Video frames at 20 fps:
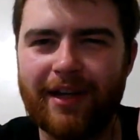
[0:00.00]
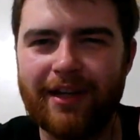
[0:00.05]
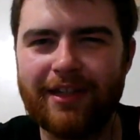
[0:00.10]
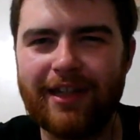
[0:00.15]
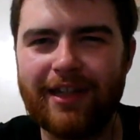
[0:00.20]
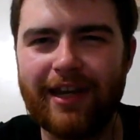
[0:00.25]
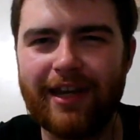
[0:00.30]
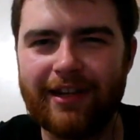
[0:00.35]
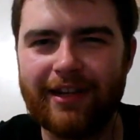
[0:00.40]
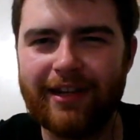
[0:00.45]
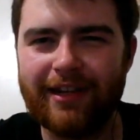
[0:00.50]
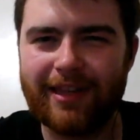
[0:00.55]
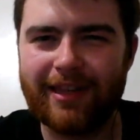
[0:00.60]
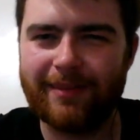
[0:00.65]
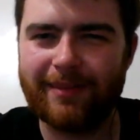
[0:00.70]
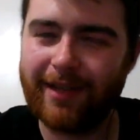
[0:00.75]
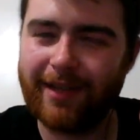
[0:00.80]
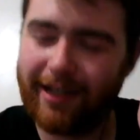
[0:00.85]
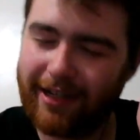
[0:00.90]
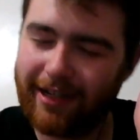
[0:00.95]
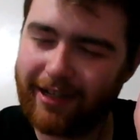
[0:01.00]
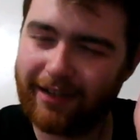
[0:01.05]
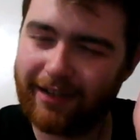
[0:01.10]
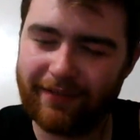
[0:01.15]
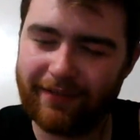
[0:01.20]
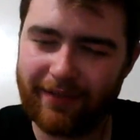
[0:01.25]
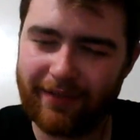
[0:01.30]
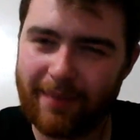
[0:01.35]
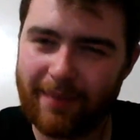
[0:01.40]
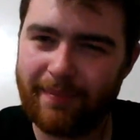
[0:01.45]
Yeti at the
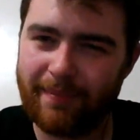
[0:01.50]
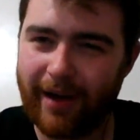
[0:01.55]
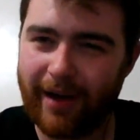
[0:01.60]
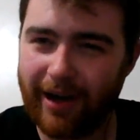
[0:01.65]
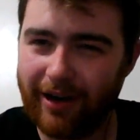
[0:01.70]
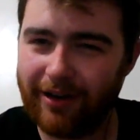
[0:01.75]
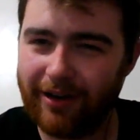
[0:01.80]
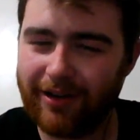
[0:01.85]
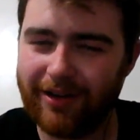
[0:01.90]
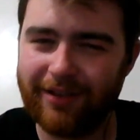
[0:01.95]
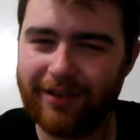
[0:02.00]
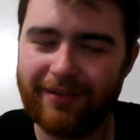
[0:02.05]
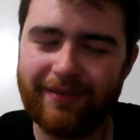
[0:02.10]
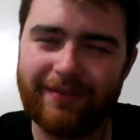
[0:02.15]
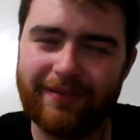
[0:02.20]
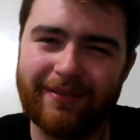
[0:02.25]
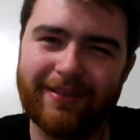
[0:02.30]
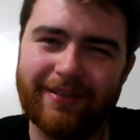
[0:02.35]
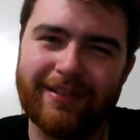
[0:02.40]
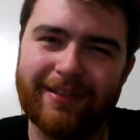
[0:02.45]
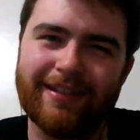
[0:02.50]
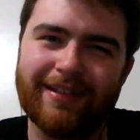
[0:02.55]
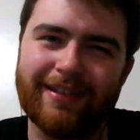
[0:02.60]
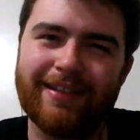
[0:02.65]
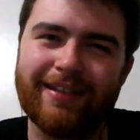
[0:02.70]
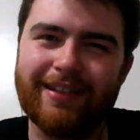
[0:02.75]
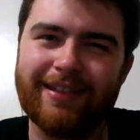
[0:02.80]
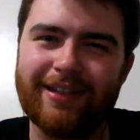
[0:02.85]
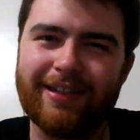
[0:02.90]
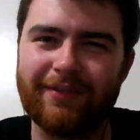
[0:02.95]
beginning of Empire to
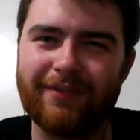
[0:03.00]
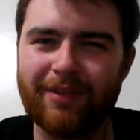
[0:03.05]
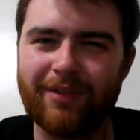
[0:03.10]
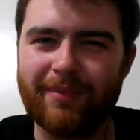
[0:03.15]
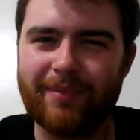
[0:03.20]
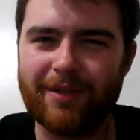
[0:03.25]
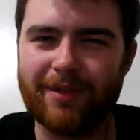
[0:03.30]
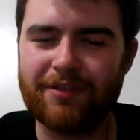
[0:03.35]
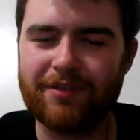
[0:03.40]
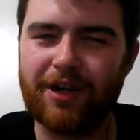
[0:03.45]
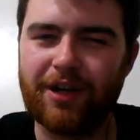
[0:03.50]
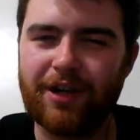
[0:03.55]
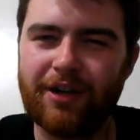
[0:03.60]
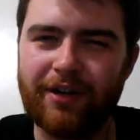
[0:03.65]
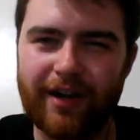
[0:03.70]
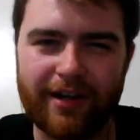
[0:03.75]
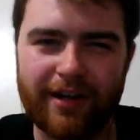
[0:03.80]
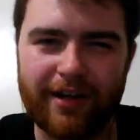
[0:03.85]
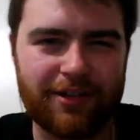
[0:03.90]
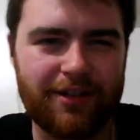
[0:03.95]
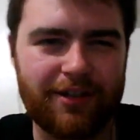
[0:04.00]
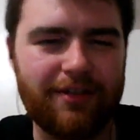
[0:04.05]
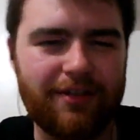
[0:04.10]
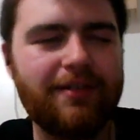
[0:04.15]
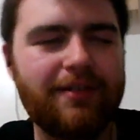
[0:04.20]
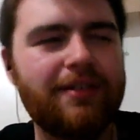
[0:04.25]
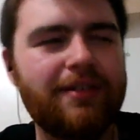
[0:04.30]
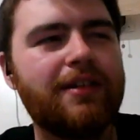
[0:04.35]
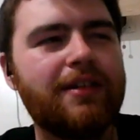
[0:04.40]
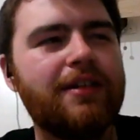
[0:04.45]
cover up his car
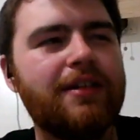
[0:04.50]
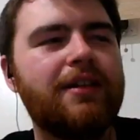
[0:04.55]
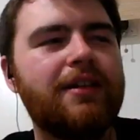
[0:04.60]
accident.